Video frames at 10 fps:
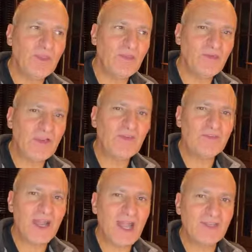there are
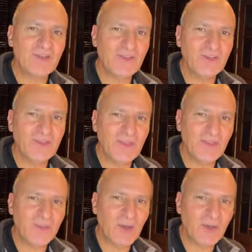5 toxins
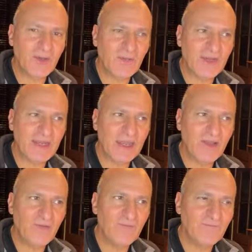on the market right
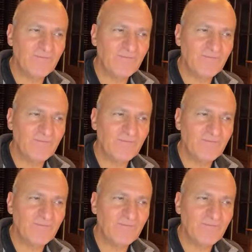now.